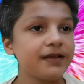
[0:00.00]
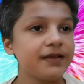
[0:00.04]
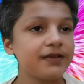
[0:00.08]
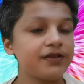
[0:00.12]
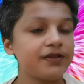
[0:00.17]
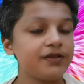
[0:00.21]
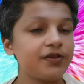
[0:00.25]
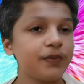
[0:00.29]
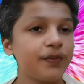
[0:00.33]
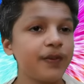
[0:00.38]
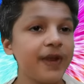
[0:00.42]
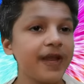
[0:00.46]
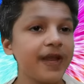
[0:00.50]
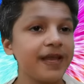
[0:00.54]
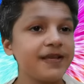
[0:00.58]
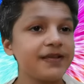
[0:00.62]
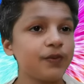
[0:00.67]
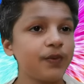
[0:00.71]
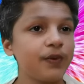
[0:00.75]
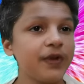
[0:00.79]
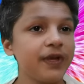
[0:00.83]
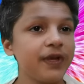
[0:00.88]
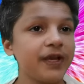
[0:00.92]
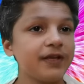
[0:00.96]
So the
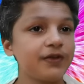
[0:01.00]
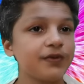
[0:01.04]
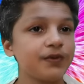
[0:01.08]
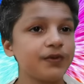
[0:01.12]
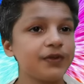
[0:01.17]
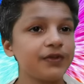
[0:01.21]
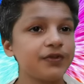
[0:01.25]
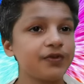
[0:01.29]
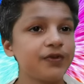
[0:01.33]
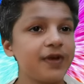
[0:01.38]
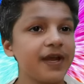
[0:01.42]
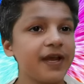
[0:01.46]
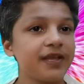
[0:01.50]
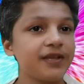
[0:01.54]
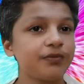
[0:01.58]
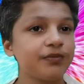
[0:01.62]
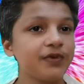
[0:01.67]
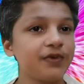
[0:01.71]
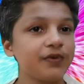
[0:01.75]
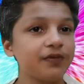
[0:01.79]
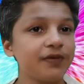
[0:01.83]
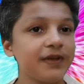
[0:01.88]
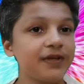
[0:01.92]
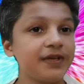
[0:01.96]
best way to enjoy the
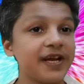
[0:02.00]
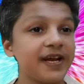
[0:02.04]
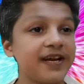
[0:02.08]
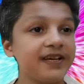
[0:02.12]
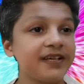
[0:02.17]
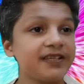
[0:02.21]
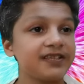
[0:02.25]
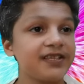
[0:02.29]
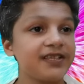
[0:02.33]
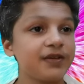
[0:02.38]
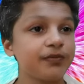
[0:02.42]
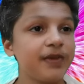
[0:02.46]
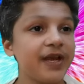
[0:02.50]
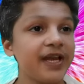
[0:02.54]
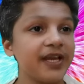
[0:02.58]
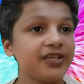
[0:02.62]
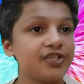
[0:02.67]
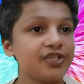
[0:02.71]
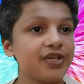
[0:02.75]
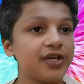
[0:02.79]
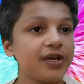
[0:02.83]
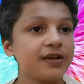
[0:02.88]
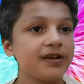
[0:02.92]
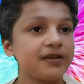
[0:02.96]
movie directed by
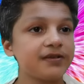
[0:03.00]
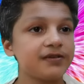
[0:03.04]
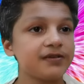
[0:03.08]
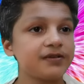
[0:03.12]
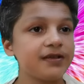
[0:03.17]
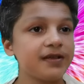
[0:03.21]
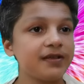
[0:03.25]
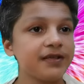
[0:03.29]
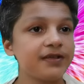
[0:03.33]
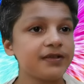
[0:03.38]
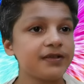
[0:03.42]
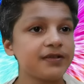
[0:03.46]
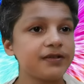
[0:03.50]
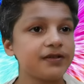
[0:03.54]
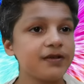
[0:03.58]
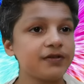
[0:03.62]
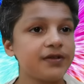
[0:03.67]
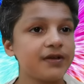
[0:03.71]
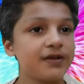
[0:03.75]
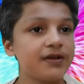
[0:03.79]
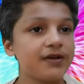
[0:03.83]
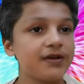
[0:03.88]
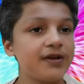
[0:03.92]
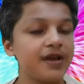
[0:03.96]
Chuck Russell is to
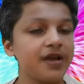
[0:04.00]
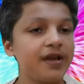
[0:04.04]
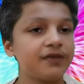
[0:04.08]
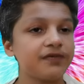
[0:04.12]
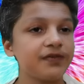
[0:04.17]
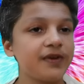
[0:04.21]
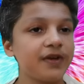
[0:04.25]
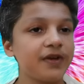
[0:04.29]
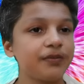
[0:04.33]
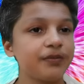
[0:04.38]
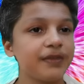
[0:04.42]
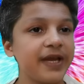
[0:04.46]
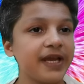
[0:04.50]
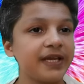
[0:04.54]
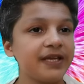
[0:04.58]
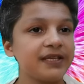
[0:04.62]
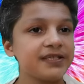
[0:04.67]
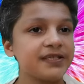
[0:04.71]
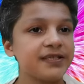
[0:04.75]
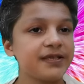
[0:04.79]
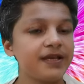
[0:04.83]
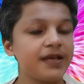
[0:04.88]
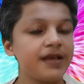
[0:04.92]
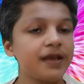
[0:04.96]
turn off your
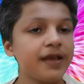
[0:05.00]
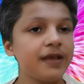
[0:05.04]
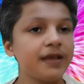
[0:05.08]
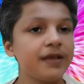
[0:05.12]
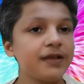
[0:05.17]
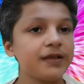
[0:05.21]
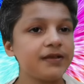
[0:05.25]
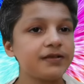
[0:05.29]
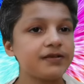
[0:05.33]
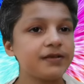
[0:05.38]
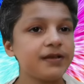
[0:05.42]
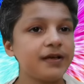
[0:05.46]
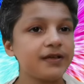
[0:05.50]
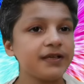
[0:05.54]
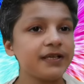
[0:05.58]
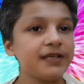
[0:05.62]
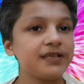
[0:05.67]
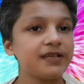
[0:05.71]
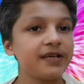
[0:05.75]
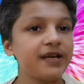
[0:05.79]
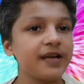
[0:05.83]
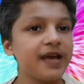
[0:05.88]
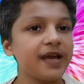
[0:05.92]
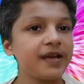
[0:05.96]
mind,
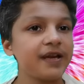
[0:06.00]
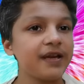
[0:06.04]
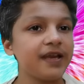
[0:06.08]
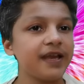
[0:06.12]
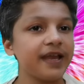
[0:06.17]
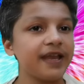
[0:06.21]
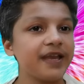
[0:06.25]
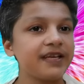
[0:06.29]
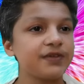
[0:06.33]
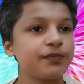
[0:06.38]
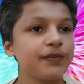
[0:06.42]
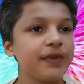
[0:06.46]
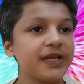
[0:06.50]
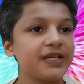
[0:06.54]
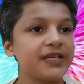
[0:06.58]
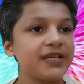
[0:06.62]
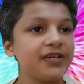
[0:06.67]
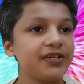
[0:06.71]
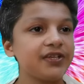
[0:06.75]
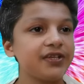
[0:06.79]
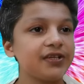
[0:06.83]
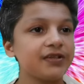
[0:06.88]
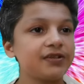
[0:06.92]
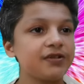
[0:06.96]
surrender our
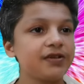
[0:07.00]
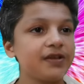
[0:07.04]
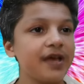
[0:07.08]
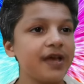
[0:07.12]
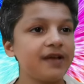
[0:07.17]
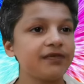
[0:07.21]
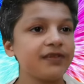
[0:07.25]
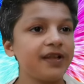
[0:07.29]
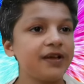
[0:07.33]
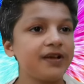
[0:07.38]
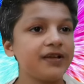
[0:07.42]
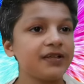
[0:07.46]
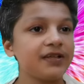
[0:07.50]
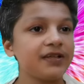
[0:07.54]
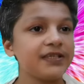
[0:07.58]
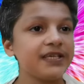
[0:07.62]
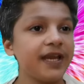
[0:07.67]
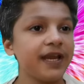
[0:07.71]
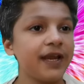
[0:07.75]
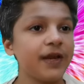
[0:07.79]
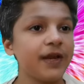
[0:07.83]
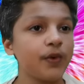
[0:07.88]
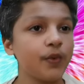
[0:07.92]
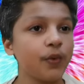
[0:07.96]
expectations of logic
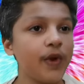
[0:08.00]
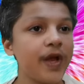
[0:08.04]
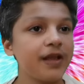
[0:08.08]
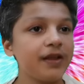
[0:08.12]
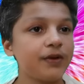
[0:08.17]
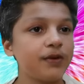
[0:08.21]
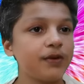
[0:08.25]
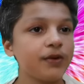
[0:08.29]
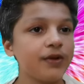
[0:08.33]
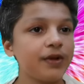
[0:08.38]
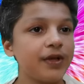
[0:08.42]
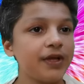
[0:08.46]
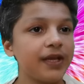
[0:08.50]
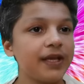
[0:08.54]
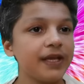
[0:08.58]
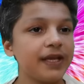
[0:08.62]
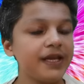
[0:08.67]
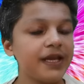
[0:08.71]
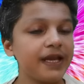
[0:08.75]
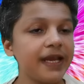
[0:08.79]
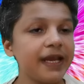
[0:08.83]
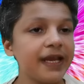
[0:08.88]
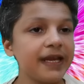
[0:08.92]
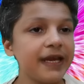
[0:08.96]
and wallow
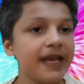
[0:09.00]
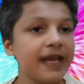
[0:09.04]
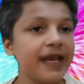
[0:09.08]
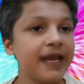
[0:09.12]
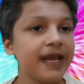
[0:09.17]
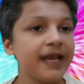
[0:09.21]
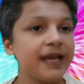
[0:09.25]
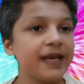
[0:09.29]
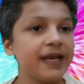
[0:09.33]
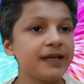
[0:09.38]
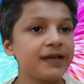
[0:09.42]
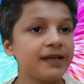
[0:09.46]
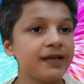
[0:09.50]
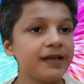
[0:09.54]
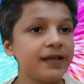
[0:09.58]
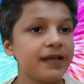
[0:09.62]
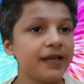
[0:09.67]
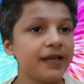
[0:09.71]
in an